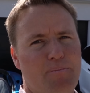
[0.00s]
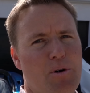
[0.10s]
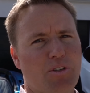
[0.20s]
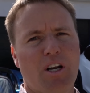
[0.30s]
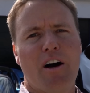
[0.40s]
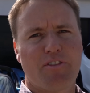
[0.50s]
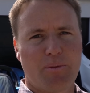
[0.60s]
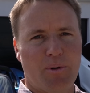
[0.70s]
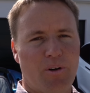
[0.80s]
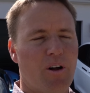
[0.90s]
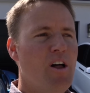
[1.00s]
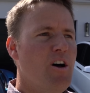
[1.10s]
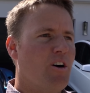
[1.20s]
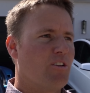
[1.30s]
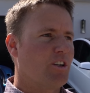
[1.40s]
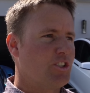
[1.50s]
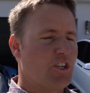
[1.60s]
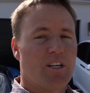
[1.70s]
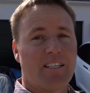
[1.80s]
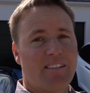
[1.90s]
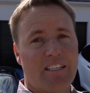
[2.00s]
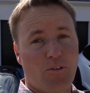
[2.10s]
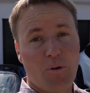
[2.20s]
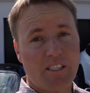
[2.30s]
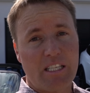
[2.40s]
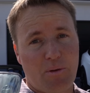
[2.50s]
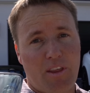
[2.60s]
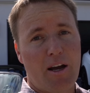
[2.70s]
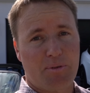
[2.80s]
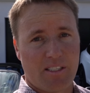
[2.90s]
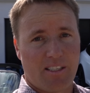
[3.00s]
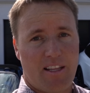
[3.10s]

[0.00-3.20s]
the most comfortable or luxurious seats or seats with options